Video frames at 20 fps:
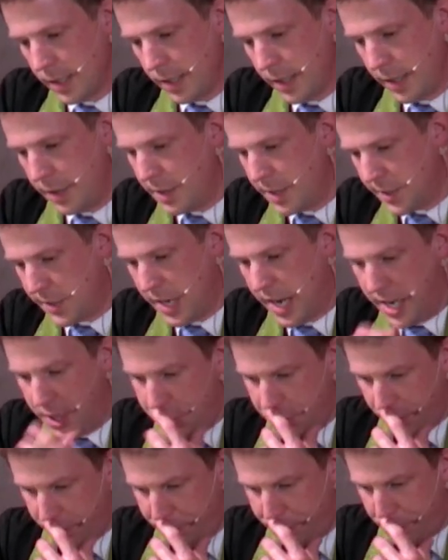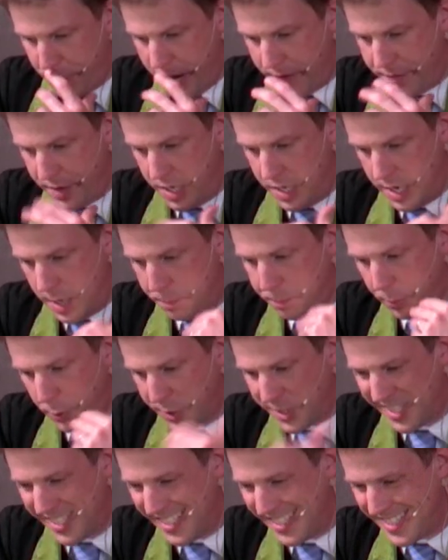In this age of brevity,
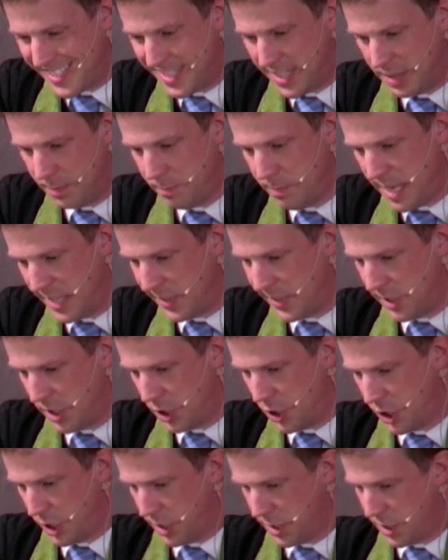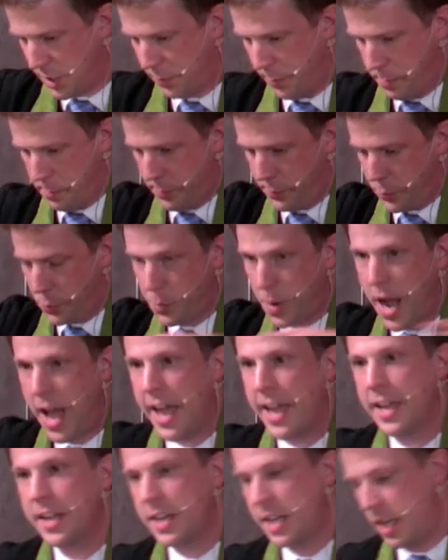persistent messages from a
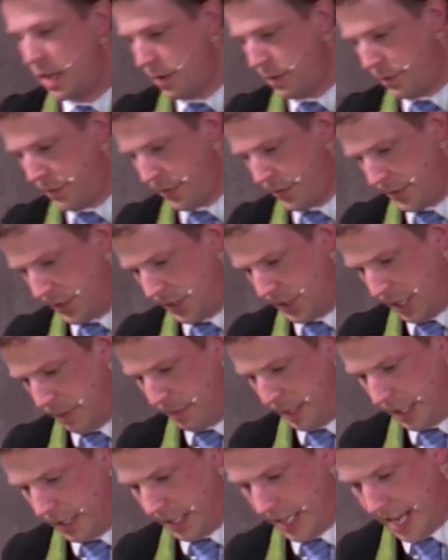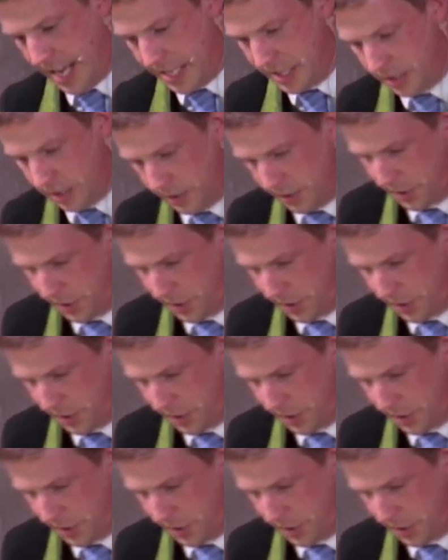variety of seemingly endless